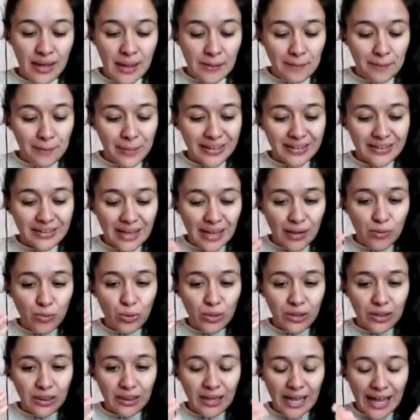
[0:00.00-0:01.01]
but they
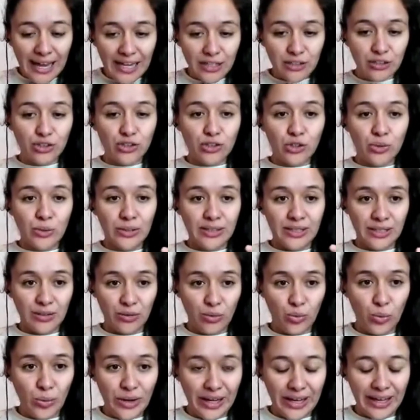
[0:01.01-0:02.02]
would like to do it in a
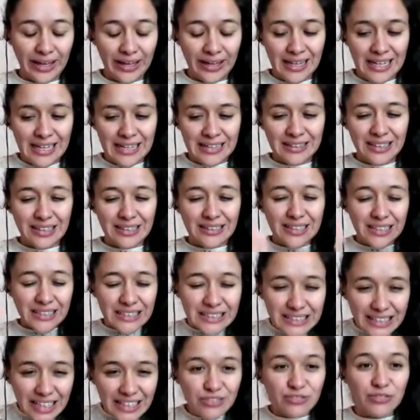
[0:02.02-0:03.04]
way that does
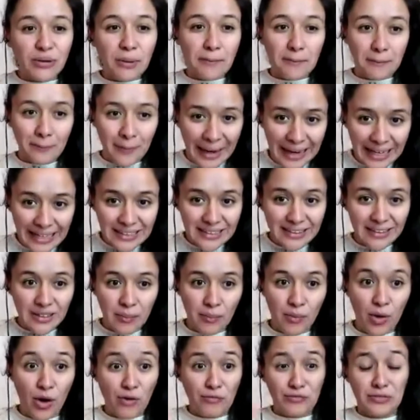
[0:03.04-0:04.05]
not remind
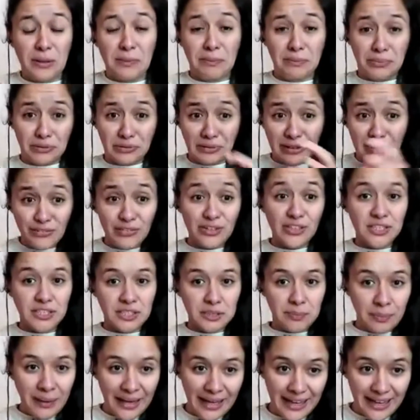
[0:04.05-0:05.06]
them of the previous
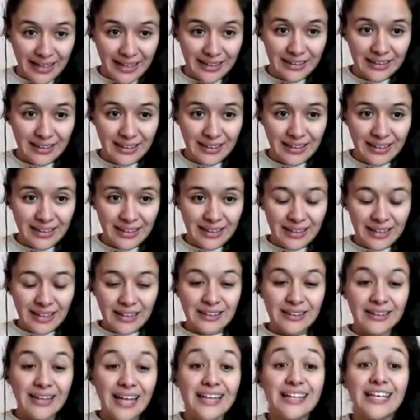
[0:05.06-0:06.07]
pain,
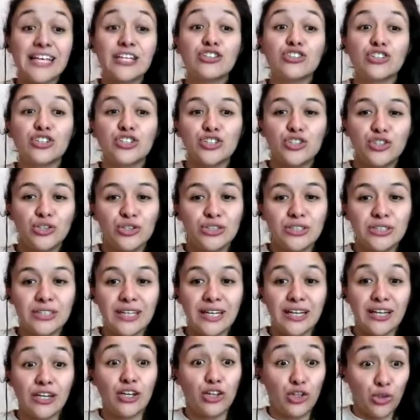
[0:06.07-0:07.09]
then
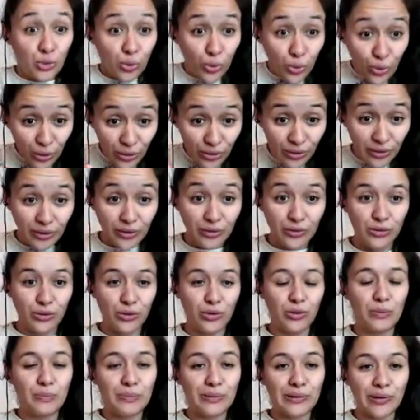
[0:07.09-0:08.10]
introducing your
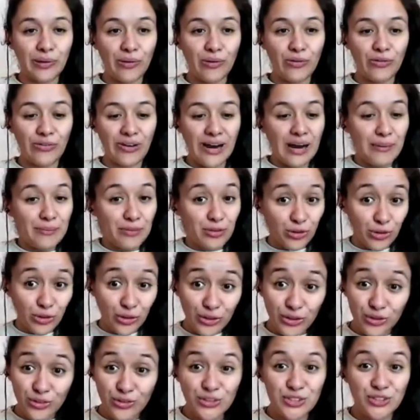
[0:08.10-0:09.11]
new program,
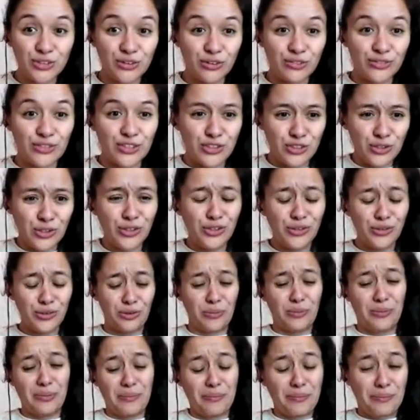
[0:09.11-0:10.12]
your new service, your
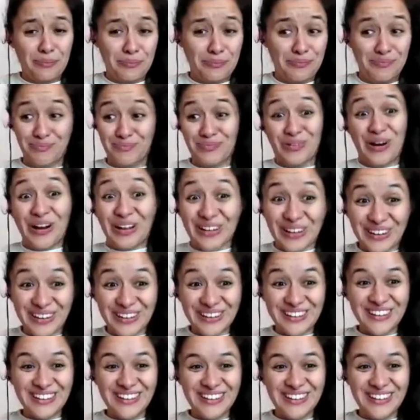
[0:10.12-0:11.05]
new product